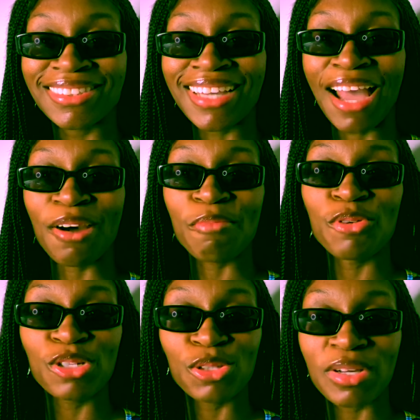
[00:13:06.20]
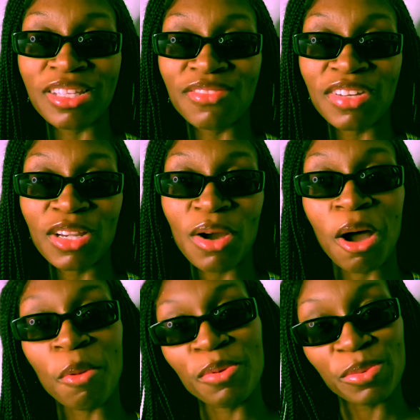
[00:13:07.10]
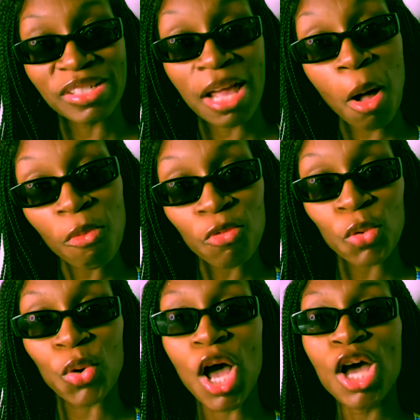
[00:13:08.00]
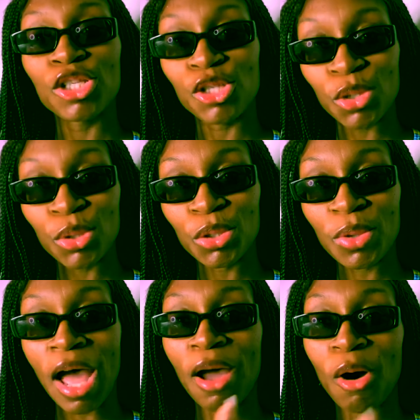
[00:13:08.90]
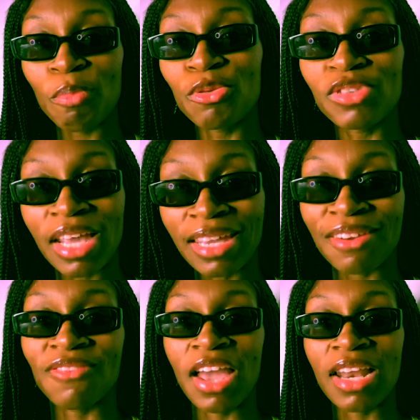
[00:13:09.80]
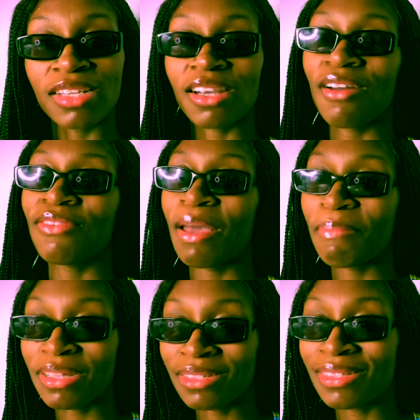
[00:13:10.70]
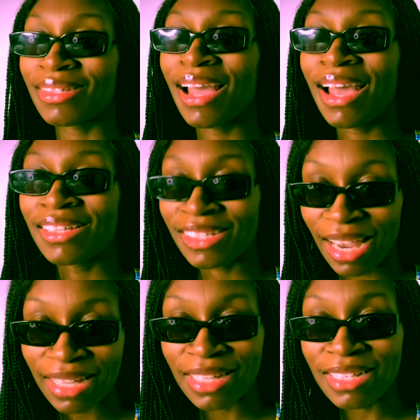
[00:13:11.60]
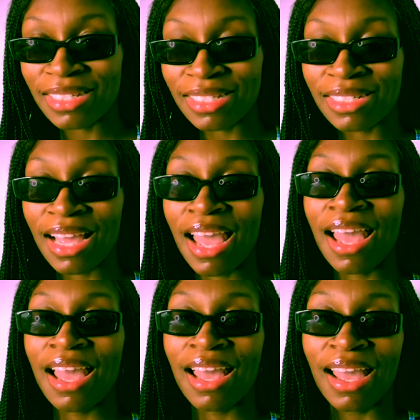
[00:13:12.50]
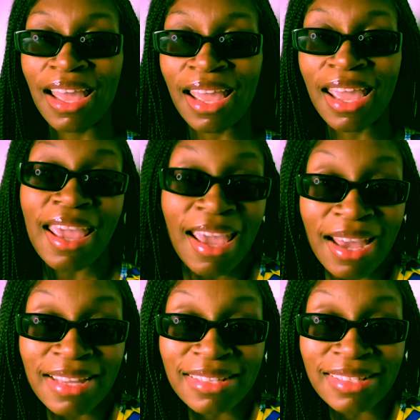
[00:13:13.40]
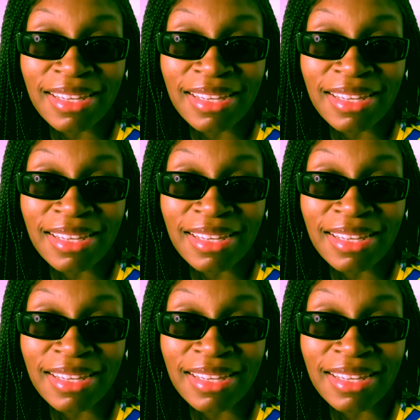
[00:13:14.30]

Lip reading: I hope you enjoyed this video. I hope it was helpful to you. I hope you take advantage of that business checklist, and